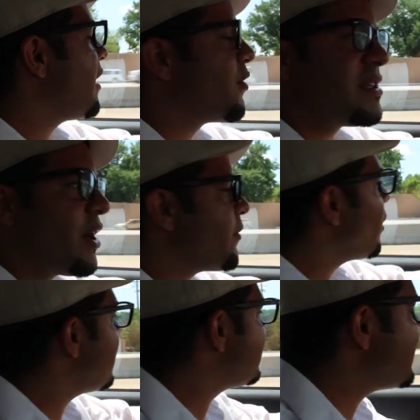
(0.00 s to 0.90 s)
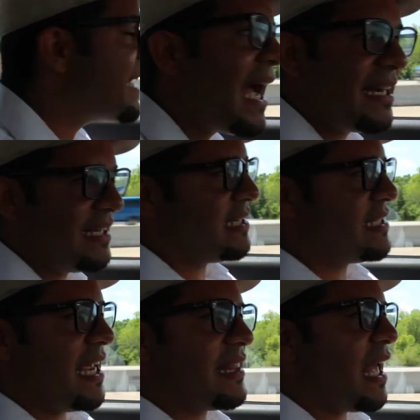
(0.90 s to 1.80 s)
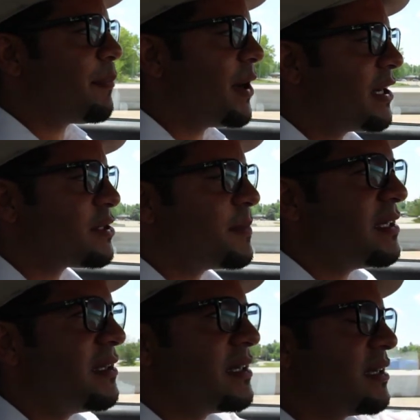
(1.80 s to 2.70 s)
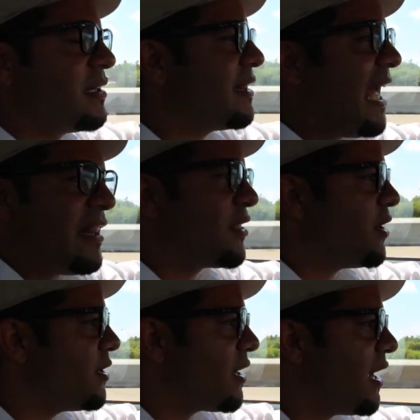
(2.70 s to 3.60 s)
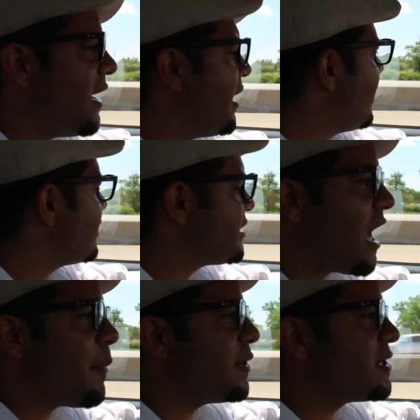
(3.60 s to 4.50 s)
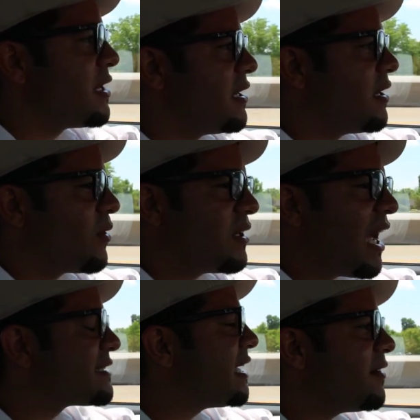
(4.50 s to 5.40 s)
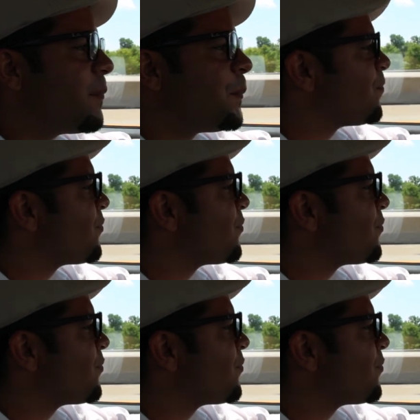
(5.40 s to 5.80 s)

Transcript: Chris Arreola did not need to take that punishment, that third uh, uh, stoppage or knockdown.